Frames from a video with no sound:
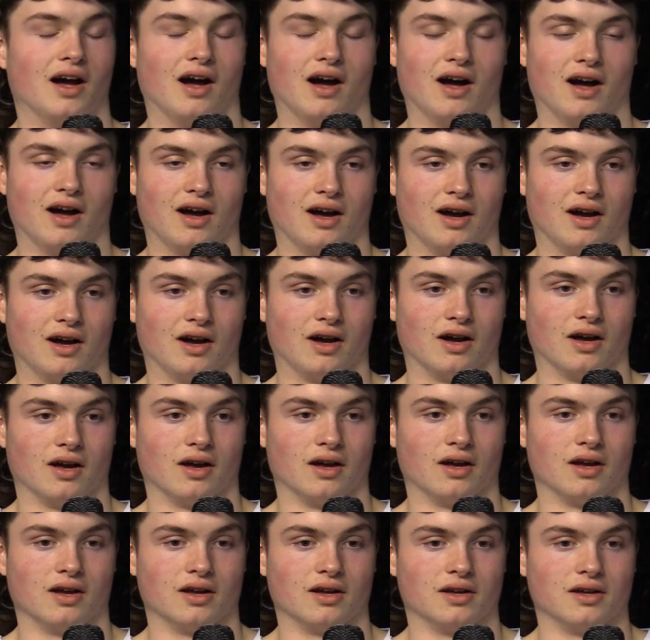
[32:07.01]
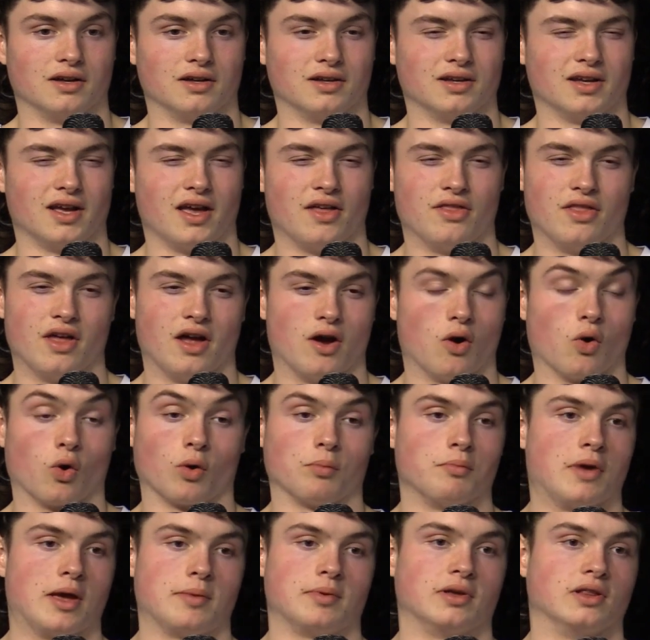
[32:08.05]
uh, and then
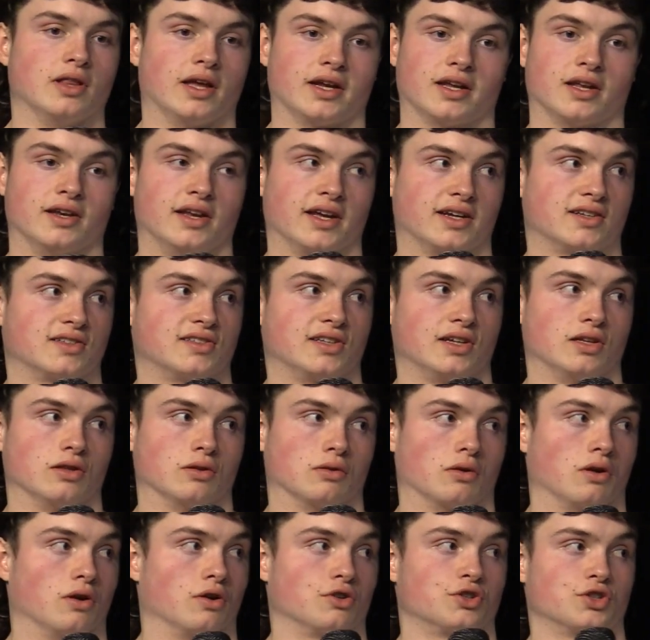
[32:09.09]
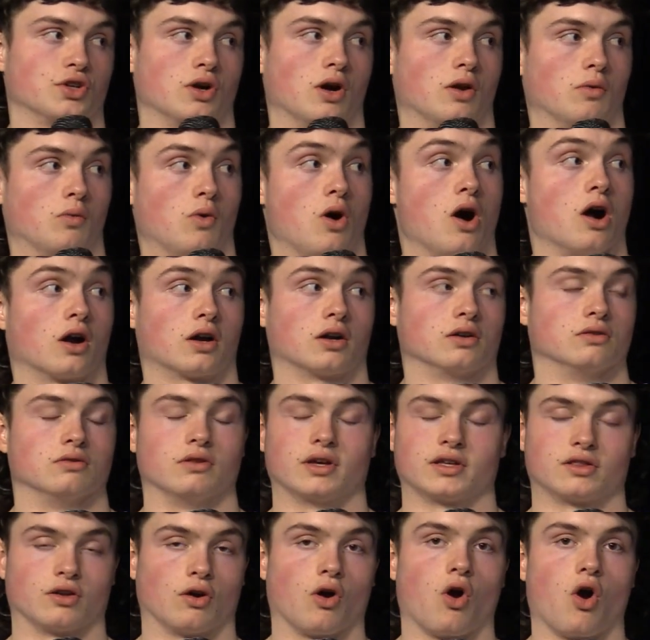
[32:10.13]
or maybe like a Nick Seeler or a Sean Walker.
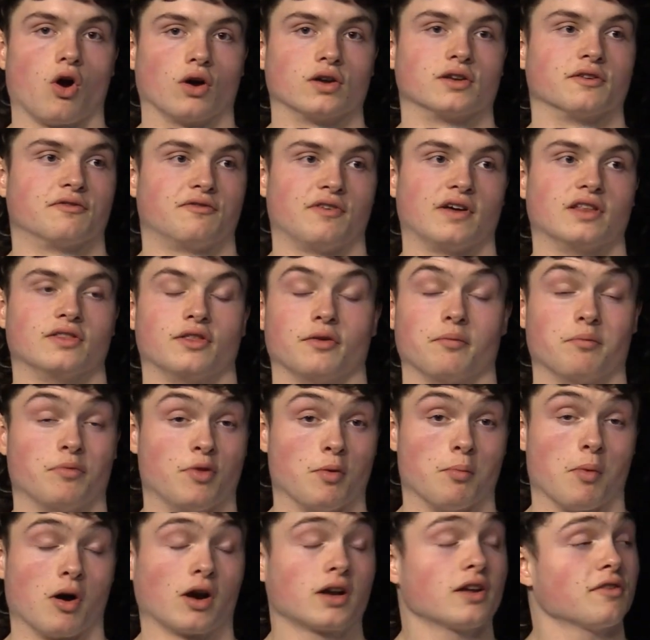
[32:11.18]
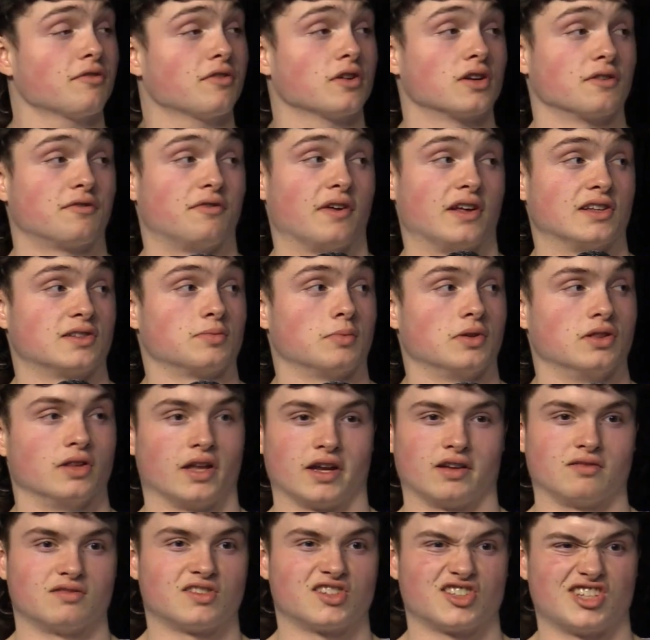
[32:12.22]
Like there are def- the the market for defensemen,
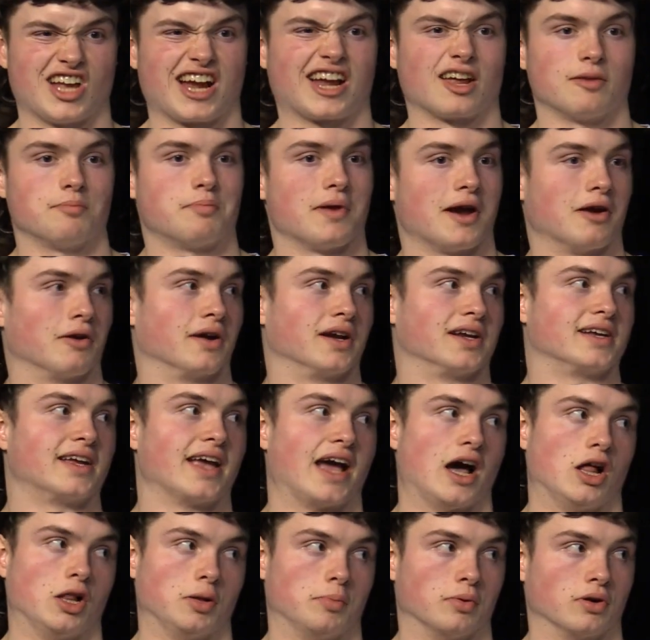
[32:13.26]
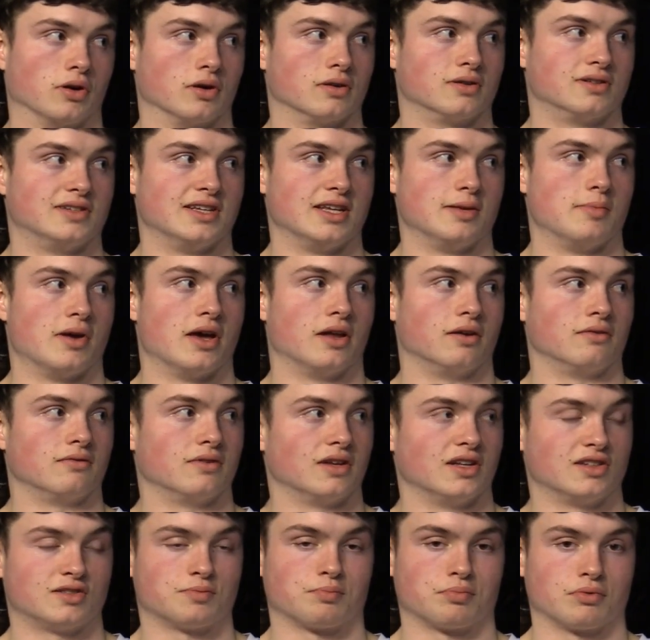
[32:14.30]
like second pairing caliber D men,
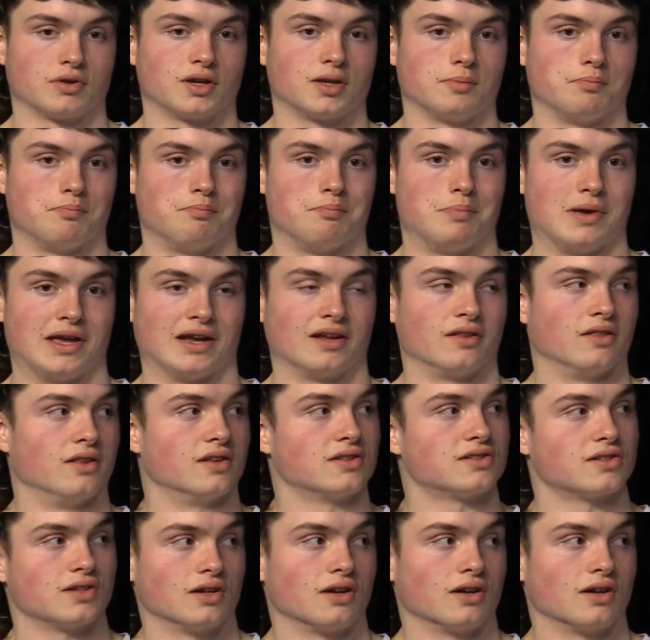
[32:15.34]
it's pretty big this